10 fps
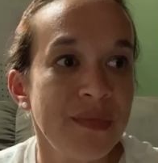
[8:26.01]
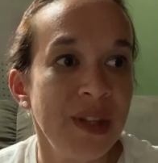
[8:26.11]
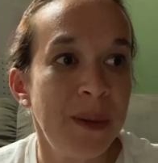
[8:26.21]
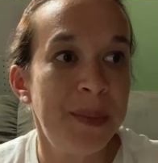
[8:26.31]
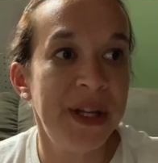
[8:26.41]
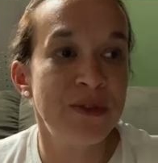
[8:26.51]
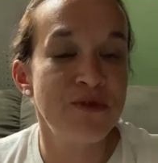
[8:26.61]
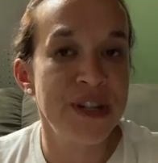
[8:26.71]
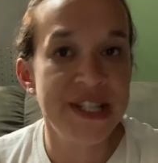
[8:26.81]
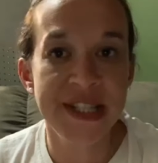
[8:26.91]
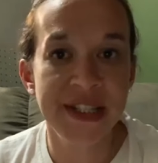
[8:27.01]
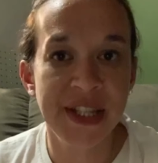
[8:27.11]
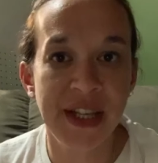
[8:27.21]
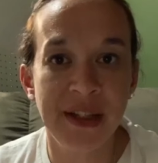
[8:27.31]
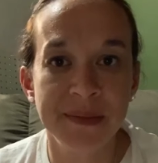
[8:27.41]
But
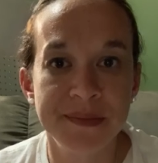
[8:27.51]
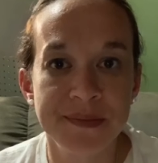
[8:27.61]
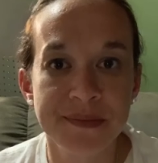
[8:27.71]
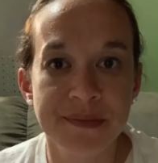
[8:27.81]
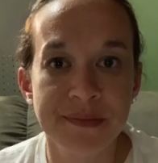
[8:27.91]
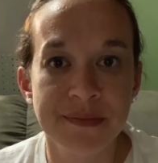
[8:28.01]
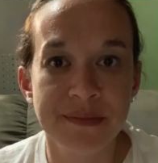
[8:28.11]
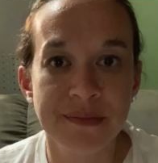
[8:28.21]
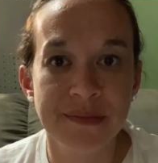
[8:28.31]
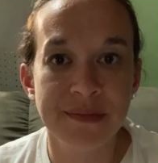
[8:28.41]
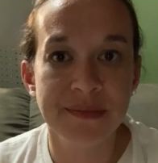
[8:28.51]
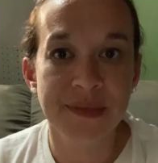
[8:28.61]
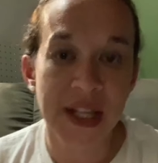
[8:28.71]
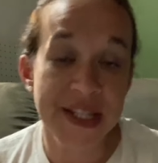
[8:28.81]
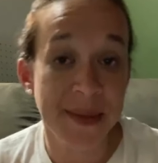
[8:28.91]
recently,
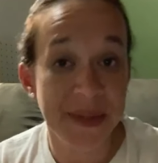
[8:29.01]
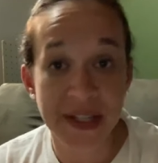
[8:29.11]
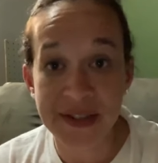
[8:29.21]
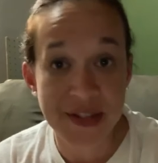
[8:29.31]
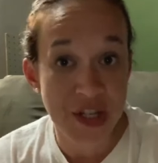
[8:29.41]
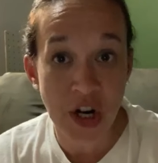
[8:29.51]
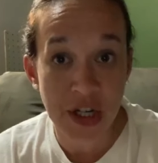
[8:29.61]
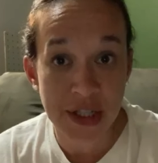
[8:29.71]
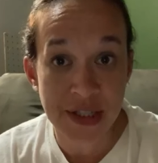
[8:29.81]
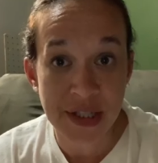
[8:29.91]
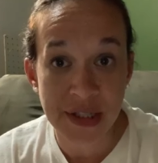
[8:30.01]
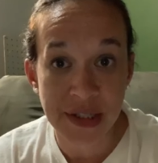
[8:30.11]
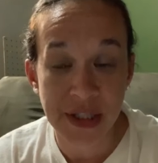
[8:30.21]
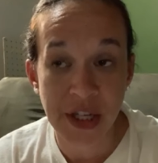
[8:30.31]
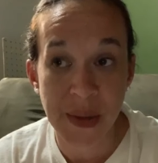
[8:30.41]
something in the stars,
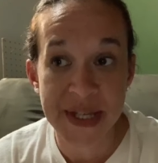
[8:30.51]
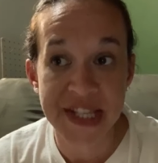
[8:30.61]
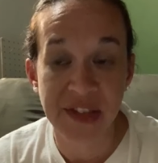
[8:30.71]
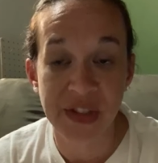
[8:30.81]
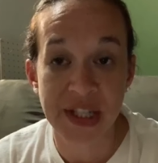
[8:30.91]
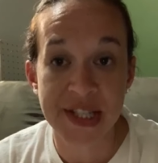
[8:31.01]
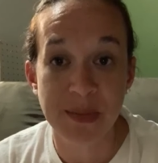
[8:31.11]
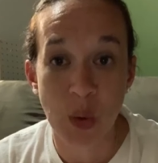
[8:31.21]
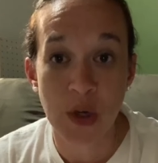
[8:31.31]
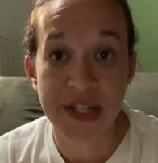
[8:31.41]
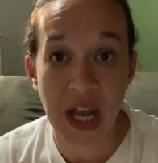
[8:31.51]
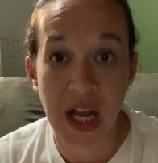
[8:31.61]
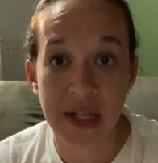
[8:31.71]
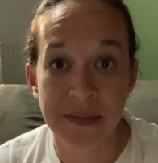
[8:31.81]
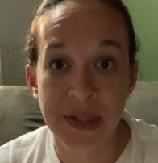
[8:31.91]
you know, has given us more
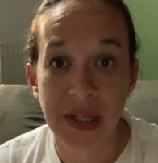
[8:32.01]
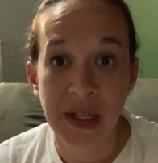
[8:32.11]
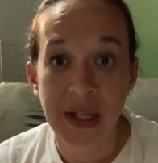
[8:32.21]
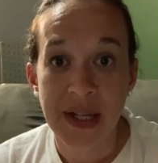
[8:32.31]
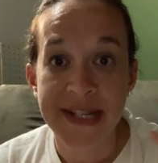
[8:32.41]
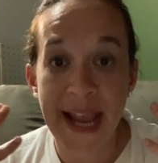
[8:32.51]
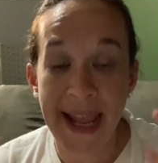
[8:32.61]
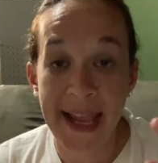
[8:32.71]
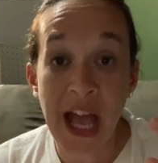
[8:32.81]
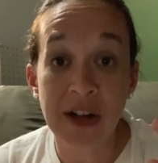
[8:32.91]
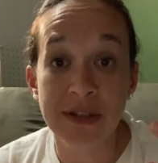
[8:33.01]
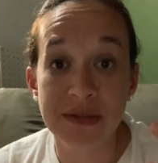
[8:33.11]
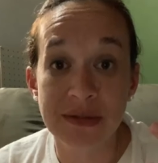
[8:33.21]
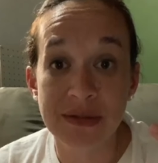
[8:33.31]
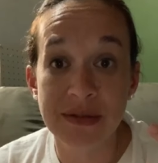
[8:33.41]
time to hang out.
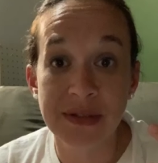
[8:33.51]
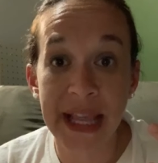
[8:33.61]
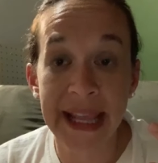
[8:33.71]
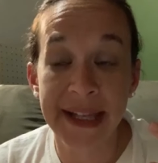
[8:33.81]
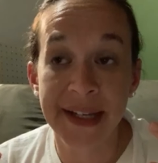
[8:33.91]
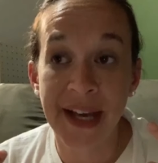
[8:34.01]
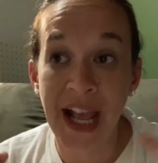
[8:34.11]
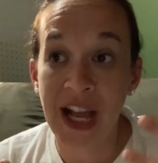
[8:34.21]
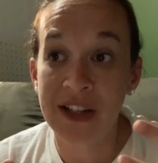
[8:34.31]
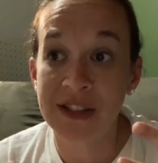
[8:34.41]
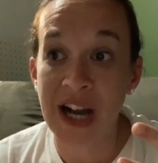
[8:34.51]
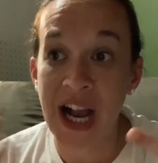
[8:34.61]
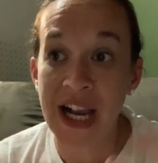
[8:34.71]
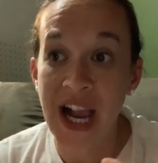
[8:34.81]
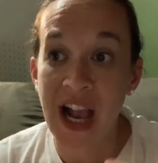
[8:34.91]
And now
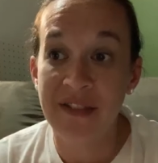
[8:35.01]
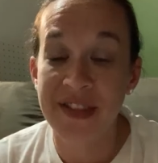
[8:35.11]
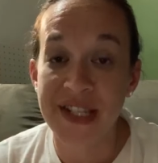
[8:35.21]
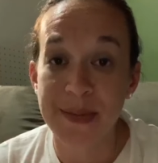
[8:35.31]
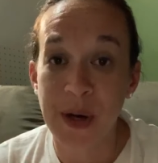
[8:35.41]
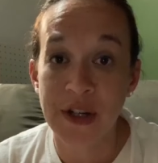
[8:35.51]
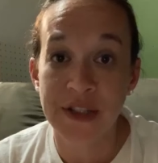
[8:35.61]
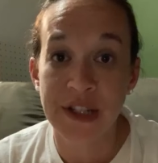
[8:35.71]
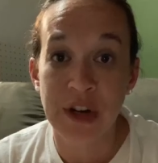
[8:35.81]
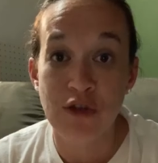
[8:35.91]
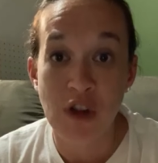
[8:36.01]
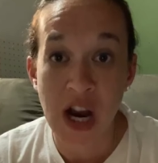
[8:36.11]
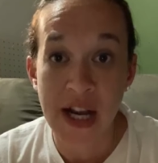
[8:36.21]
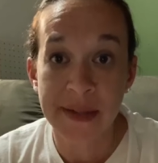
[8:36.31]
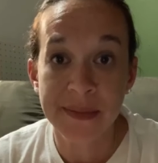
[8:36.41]
I have this partner in
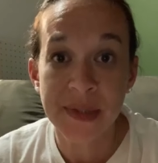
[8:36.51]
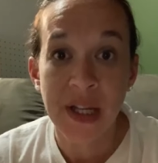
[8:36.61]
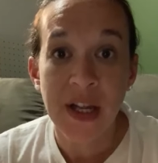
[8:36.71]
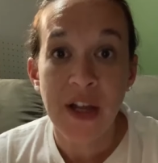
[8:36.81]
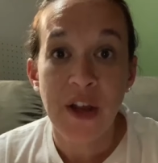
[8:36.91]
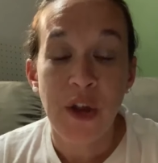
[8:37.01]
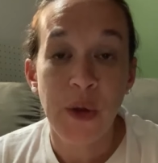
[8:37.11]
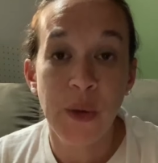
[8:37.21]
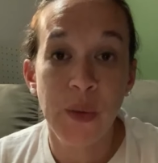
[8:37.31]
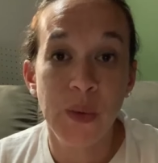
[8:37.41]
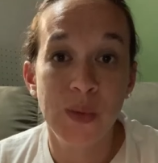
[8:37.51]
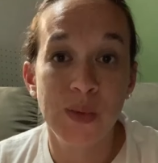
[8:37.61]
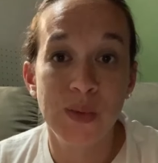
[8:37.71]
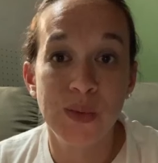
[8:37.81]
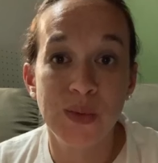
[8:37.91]
crime who
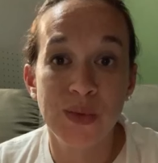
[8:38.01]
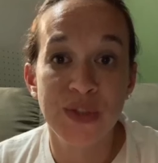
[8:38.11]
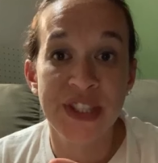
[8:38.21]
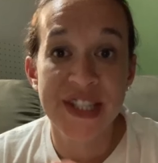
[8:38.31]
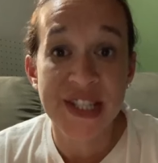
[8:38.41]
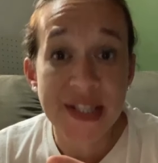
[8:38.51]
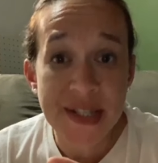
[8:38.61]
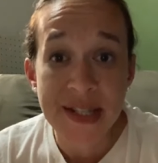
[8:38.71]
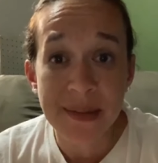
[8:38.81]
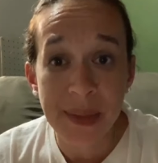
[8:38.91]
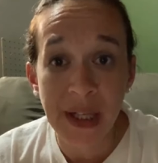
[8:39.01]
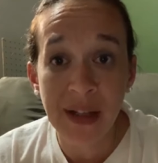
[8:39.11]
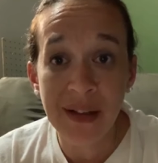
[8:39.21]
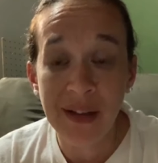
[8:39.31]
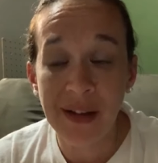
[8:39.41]
listens to
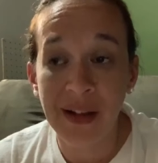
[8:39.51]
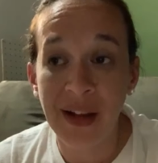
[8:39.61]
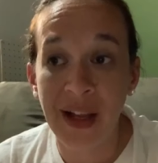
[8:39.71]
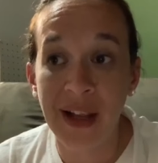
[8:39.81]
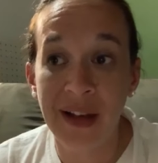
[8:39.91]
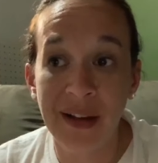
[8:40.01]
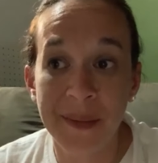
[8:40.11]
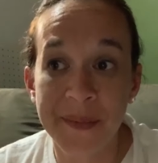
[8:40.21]
me, and